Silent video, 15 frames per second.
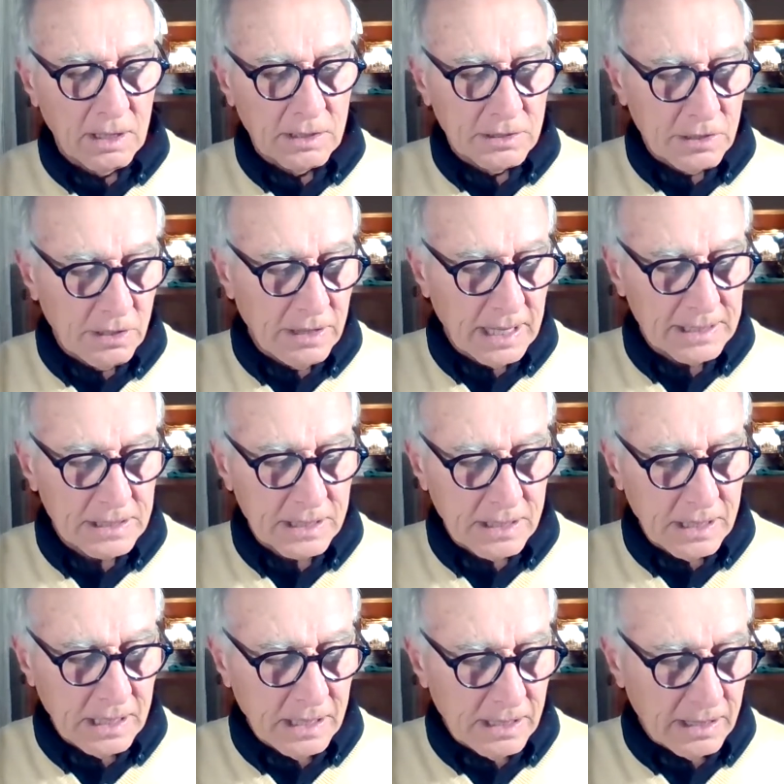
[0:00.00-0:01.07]
So that's
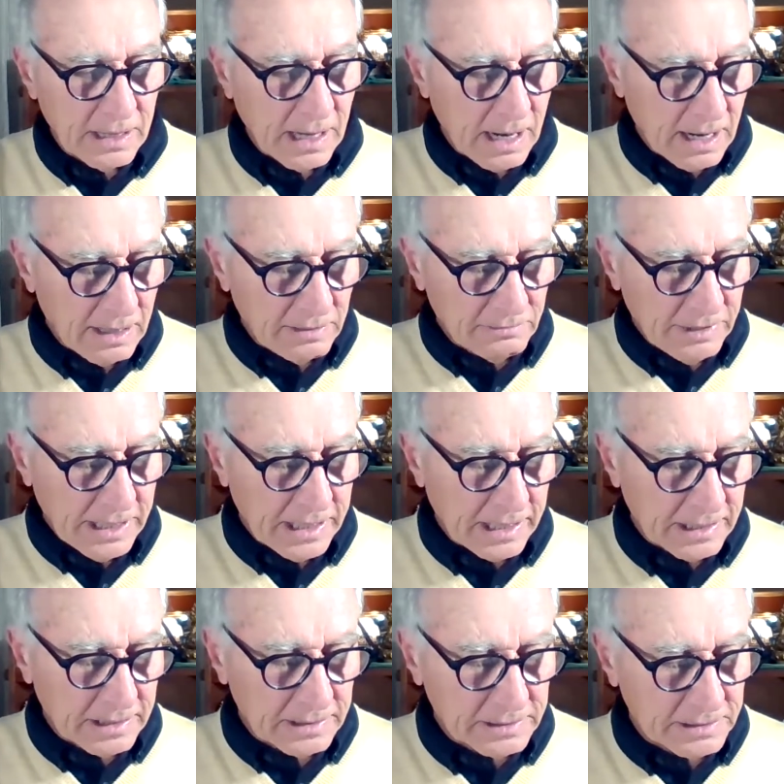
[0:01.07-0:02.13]
the
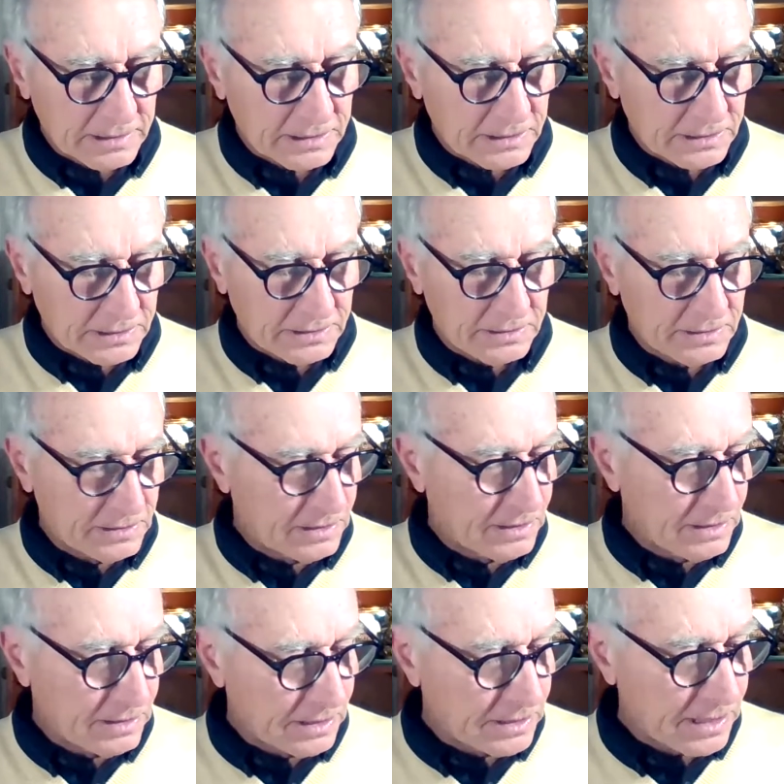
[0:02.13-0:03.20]
readings.
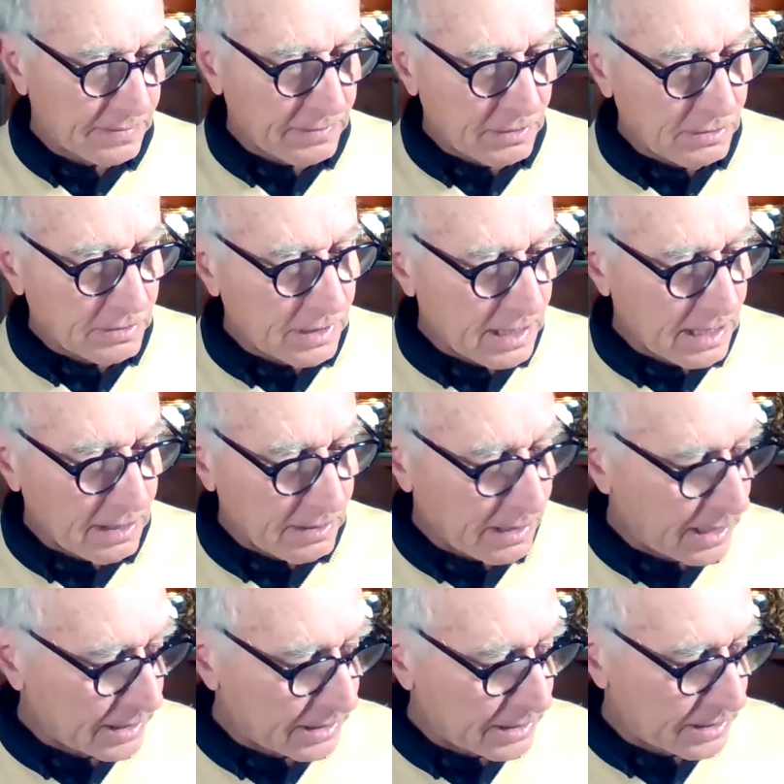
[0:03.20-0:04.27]
Let's have a look now
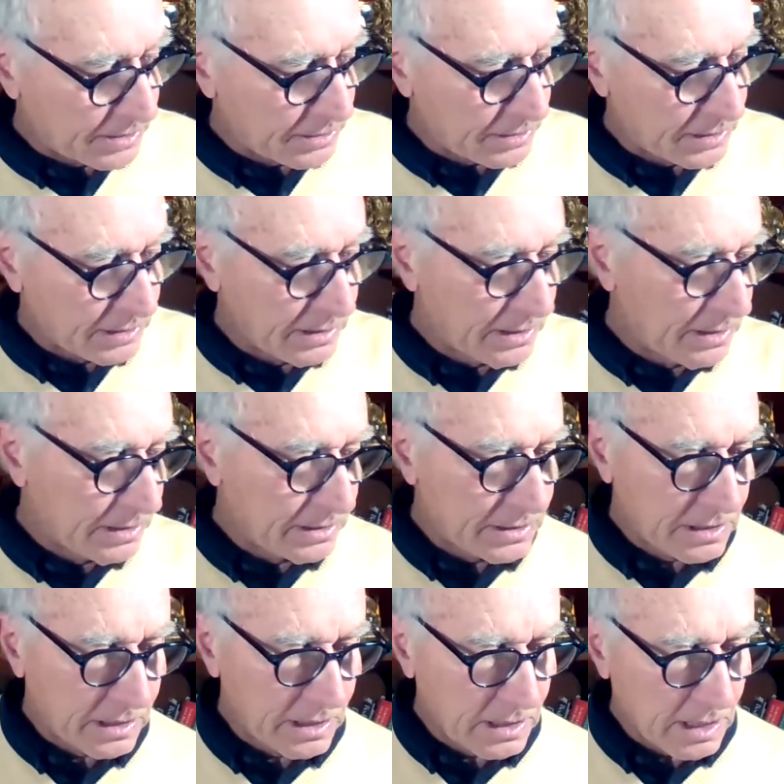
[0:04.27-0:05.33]
at
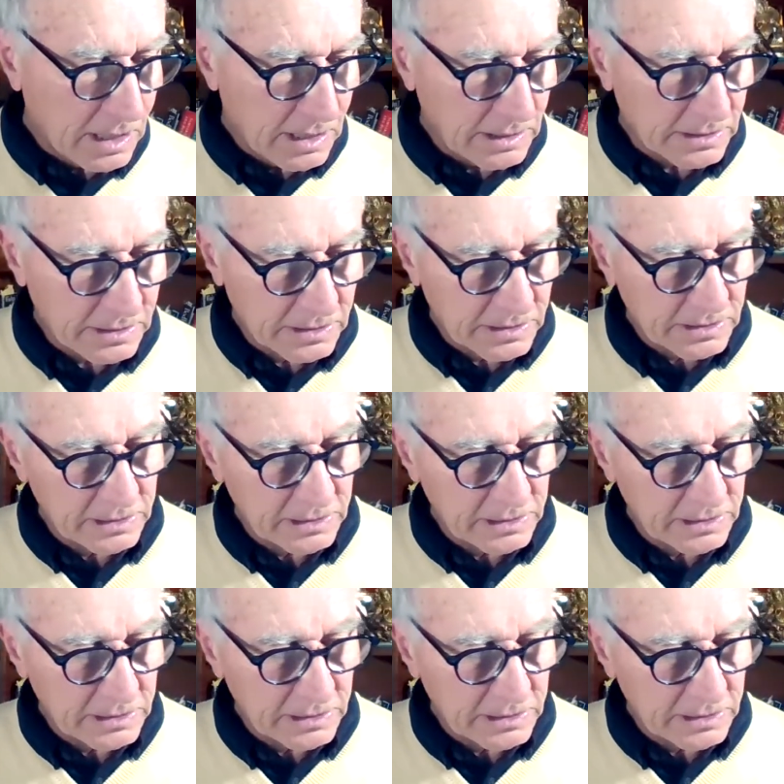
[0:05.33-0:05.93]
tonight.